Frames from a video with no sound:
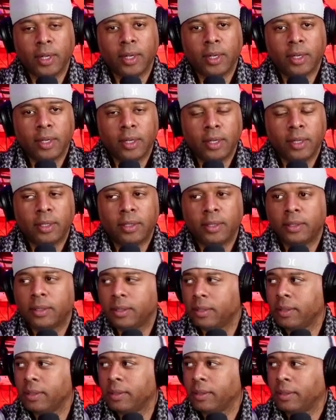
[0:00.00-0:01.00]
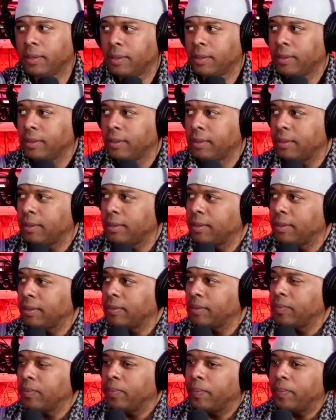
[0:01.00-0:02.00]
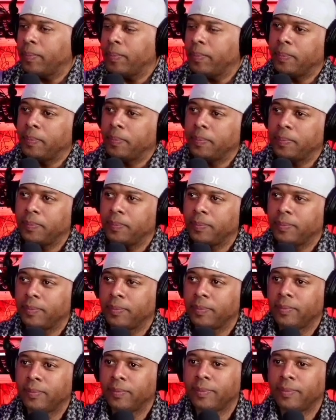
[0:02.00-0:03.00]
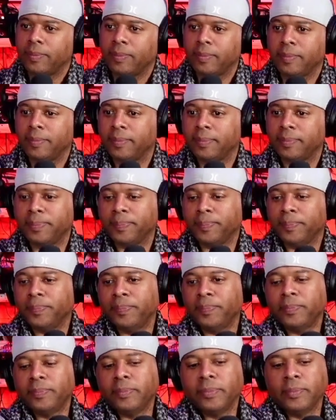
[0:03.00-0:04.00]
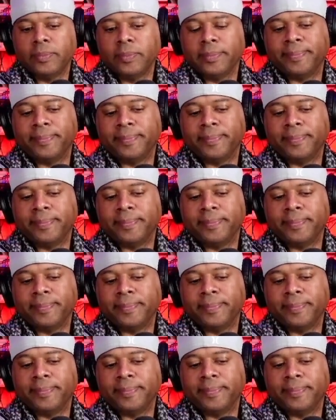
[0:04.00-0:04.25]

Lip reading: The person shown says nothing.